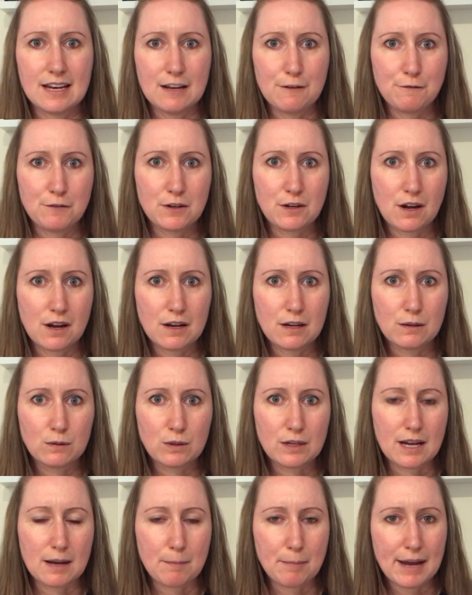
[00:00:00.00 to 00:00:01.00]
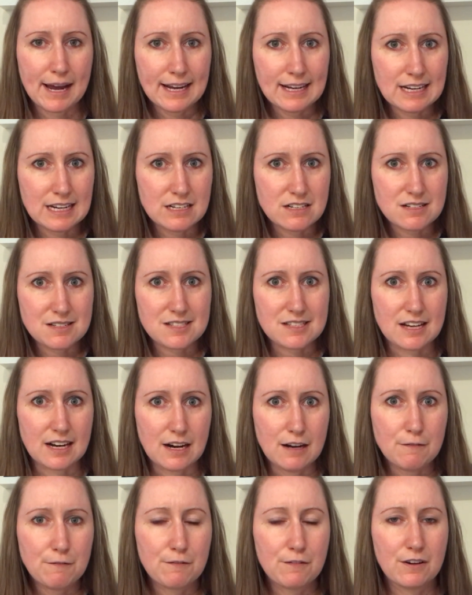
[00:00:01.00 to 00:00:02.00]
if you're going to look at packaged
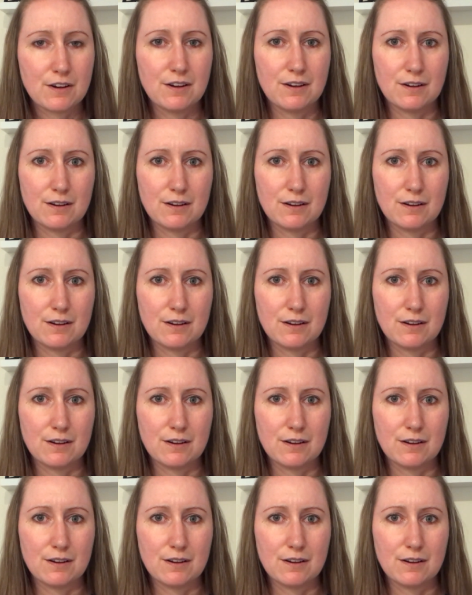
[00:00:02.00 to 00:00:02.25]
stuff,